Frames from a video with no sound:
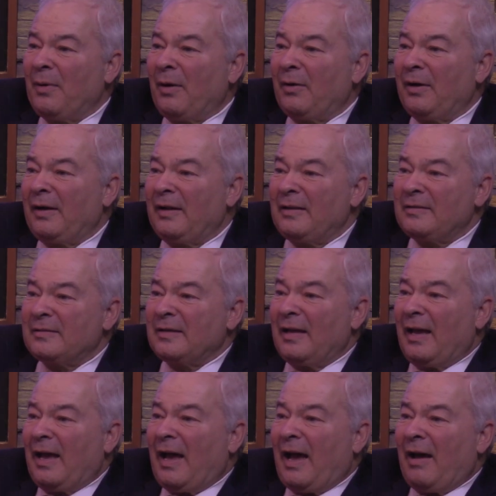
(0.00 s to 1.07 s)
about it is,
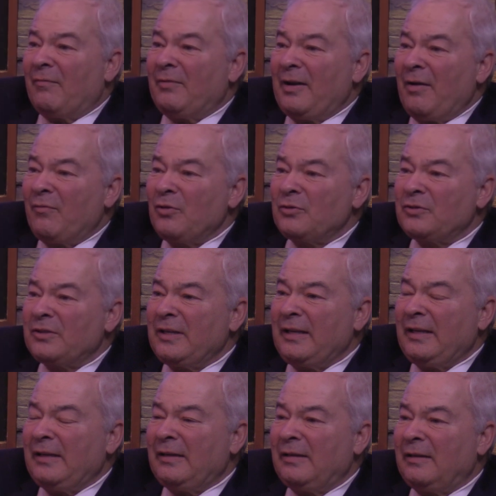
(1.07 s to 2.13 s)
I've never
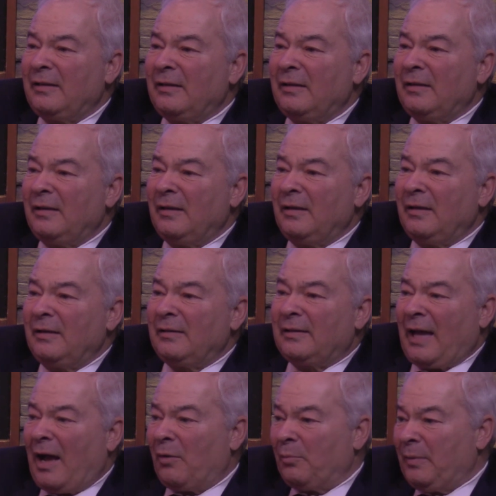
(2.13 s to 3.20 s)
seen
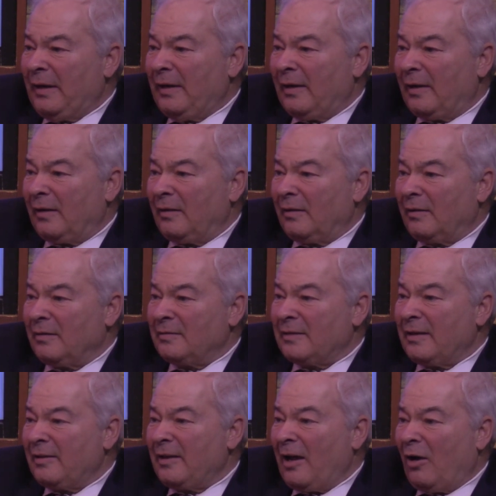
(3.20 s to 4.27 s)
town meeting because
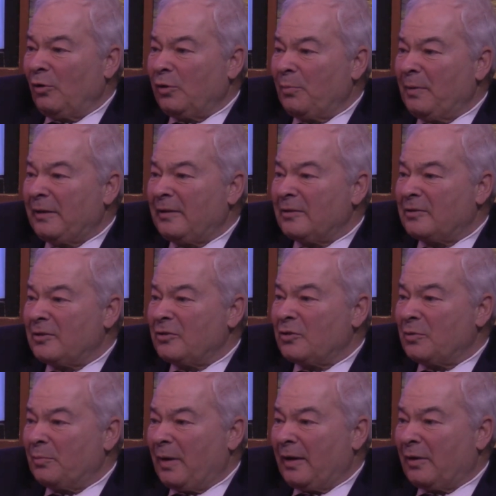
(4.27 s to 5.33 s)
they're the ultimate
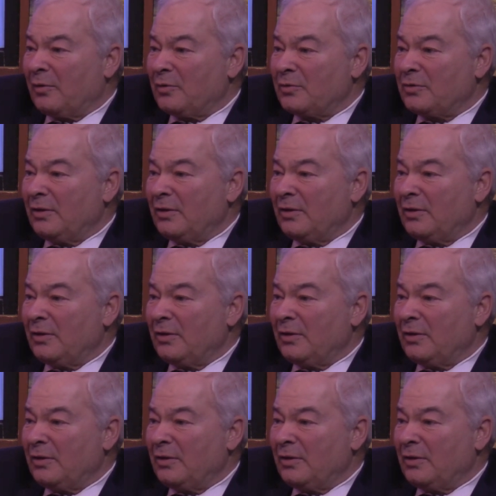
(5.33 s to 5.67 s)
decision makers.